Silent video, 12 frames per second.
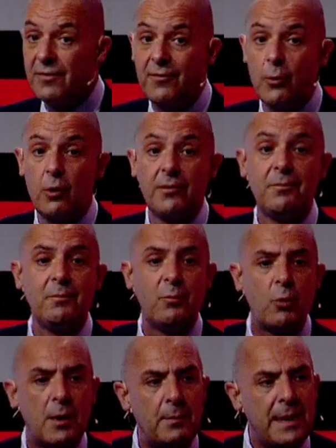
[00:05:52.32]
fraud
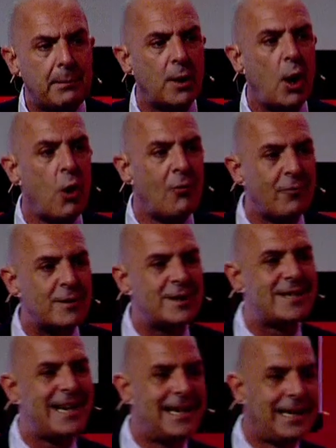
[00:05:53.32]
where people
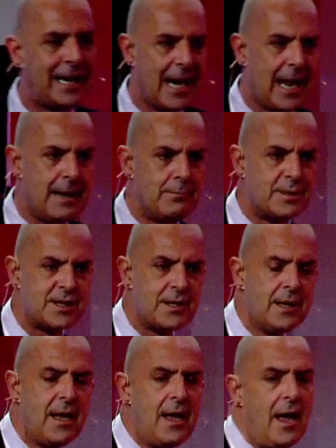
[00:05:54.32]
overstate claims.
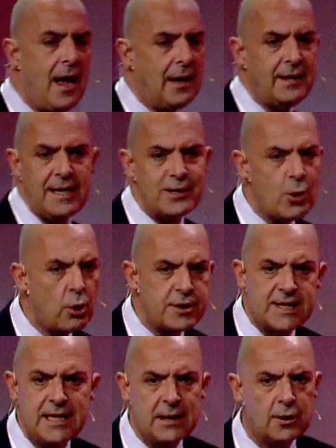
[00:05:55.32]
And these all
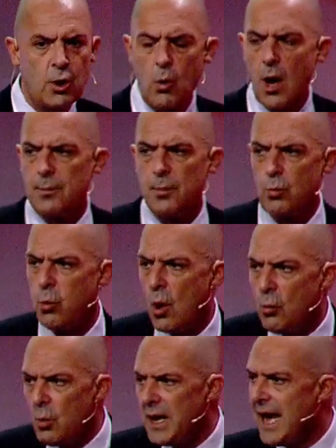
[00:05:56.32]
still go on, but
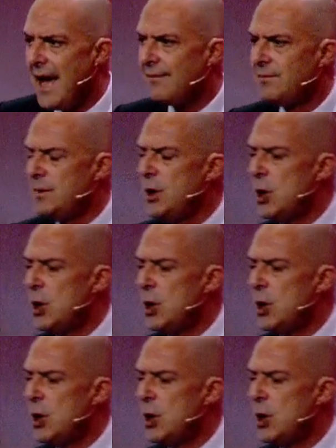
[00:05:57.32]
what we have